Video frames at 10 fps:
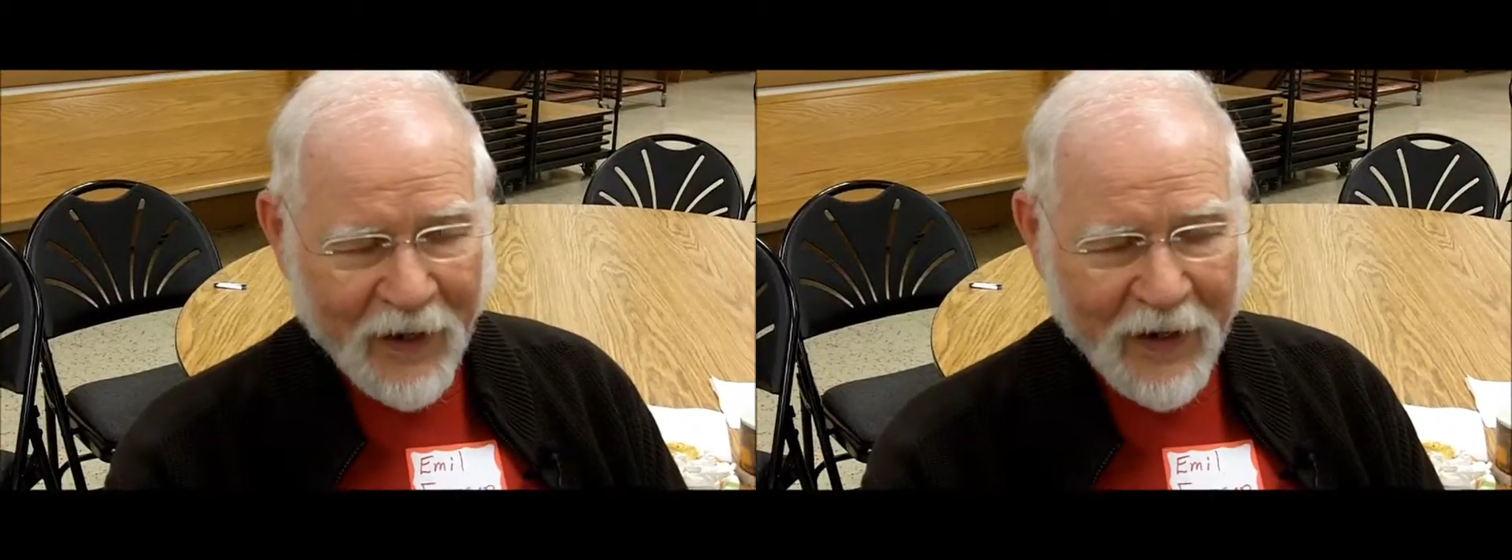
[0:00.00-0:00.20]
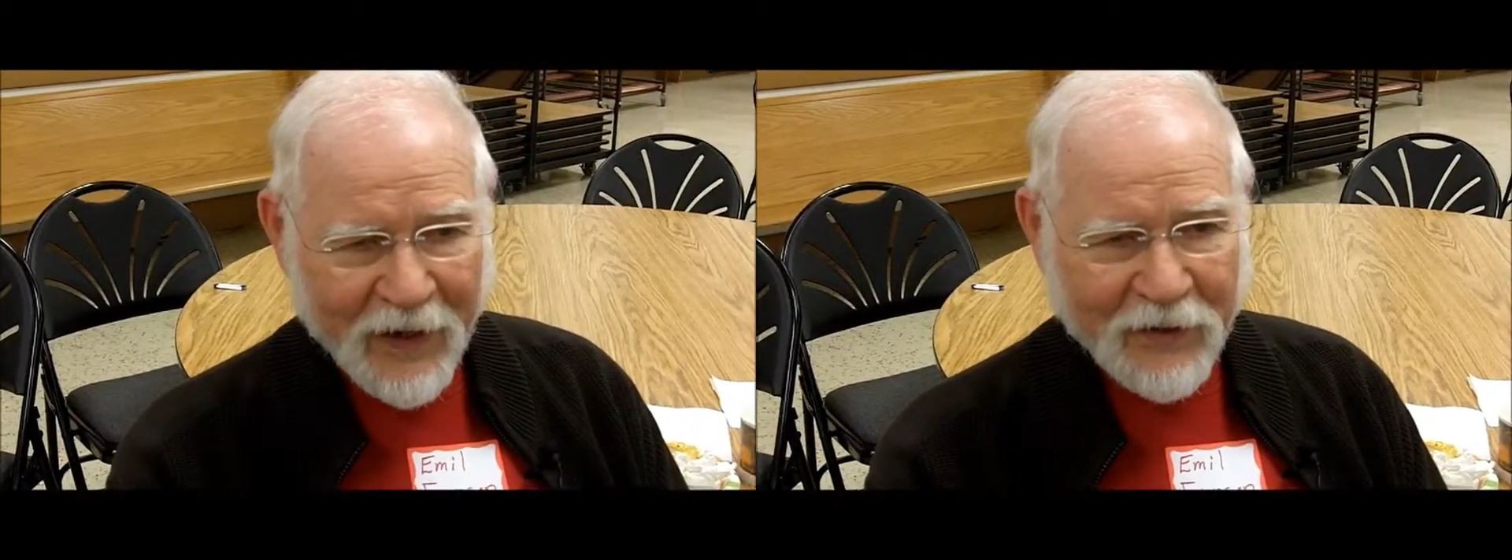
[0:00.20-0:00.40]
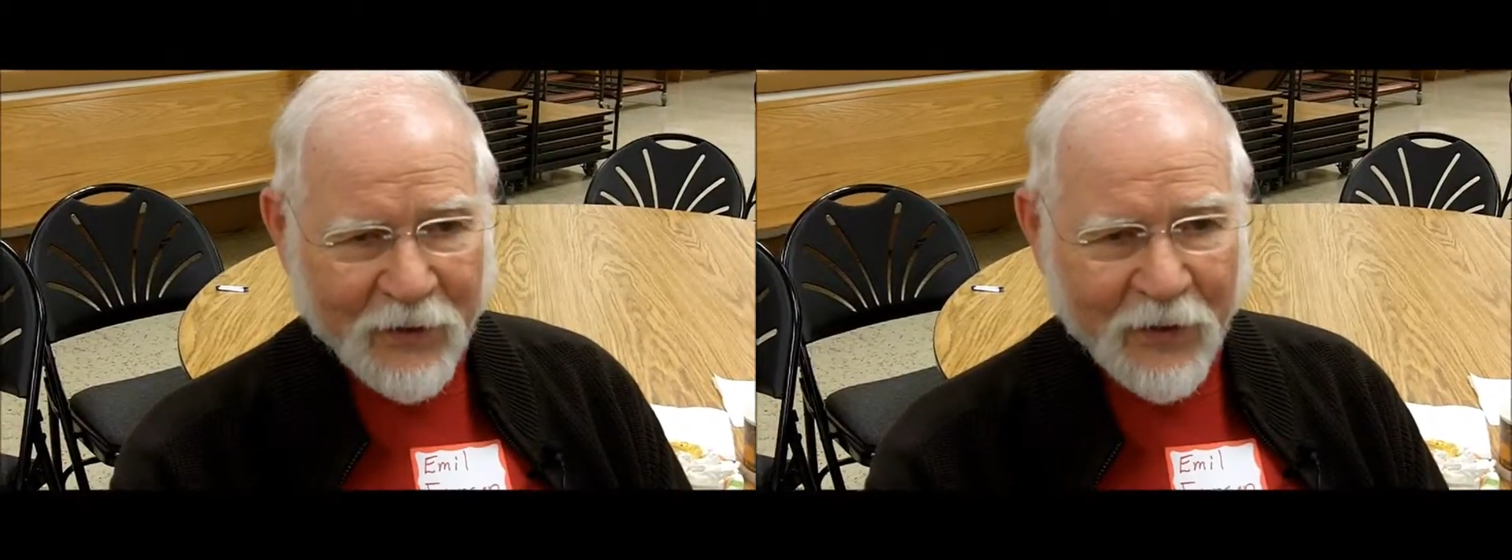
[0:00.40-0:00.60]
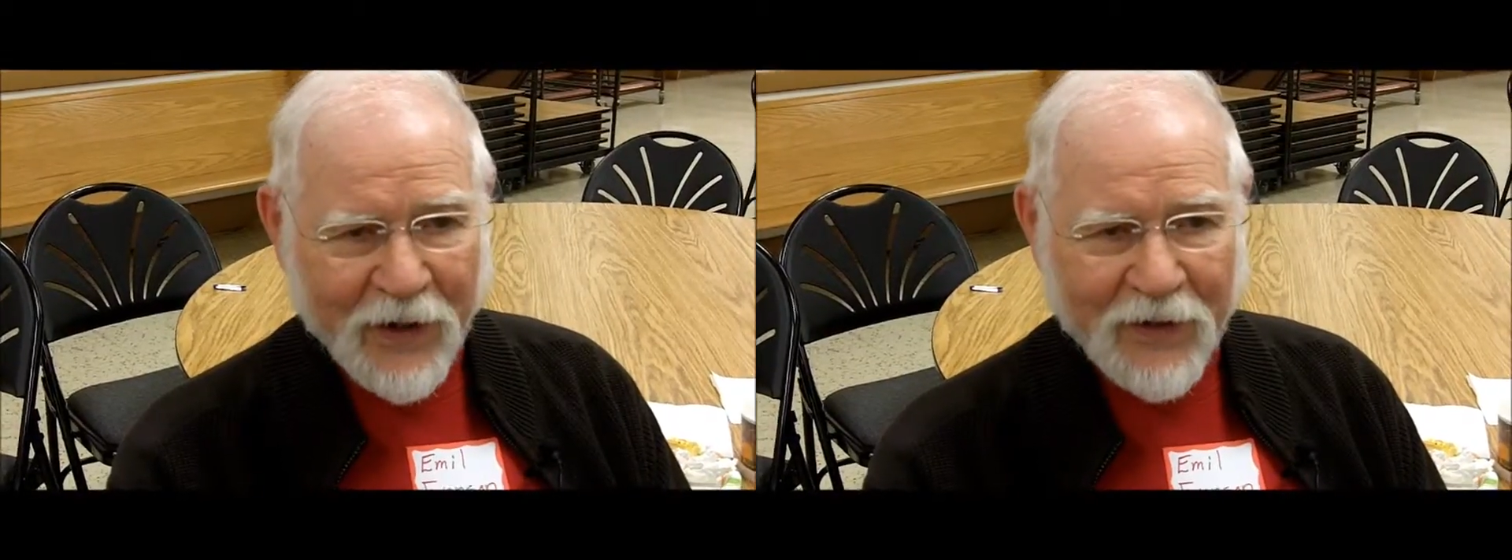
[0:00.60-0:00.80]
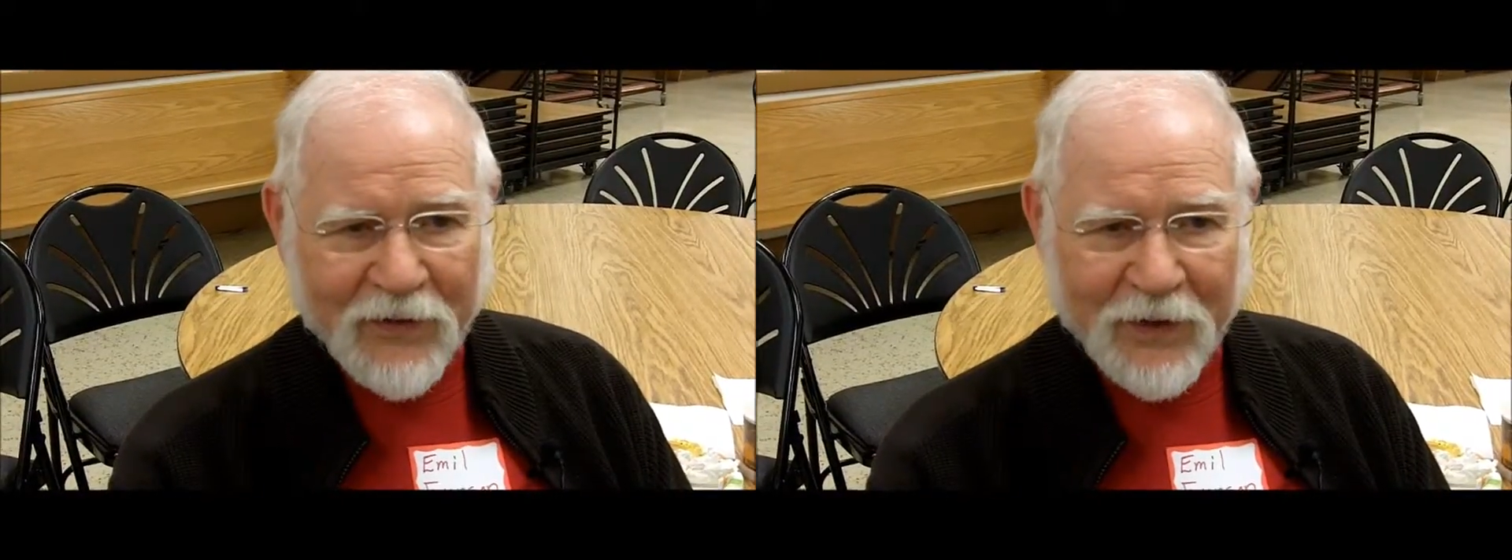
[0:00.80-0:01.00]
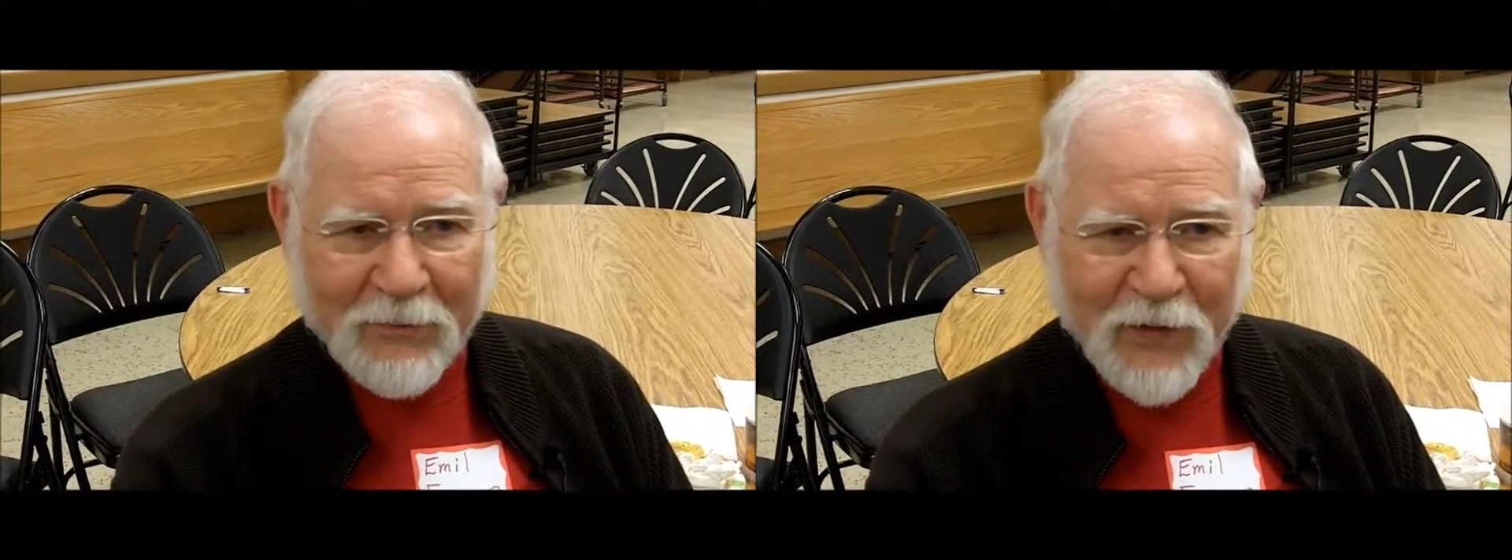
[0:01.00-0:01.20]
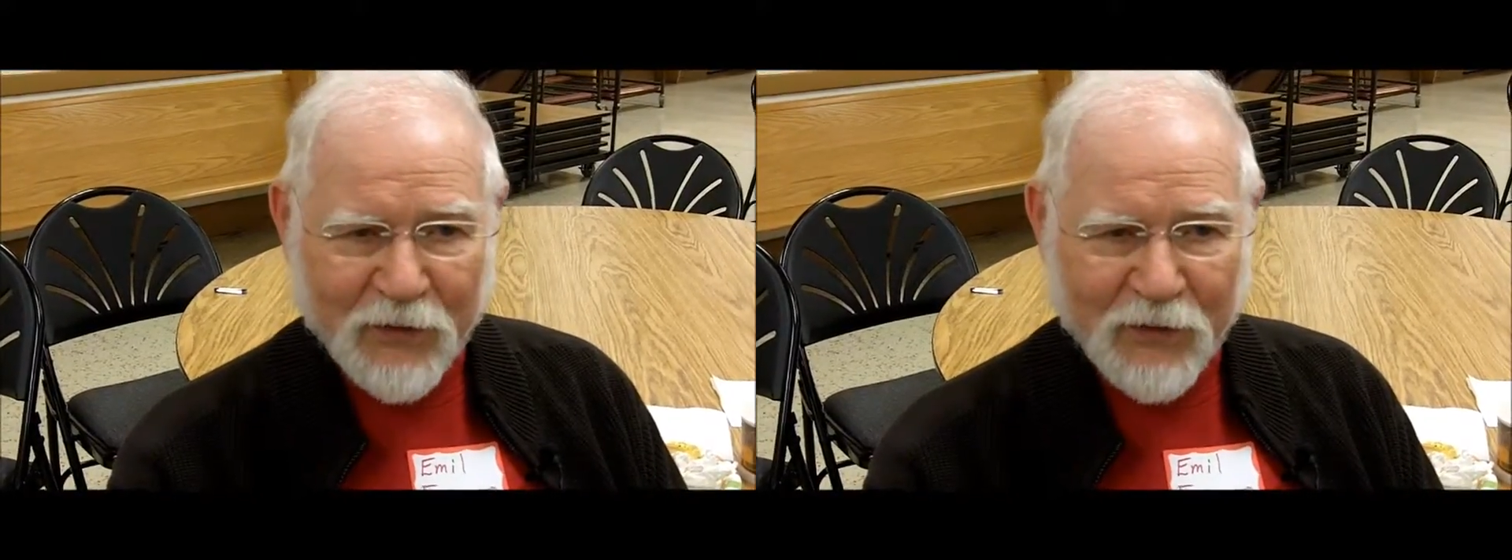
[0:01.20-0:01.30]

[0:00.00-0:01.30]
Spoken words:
Hadn't known anything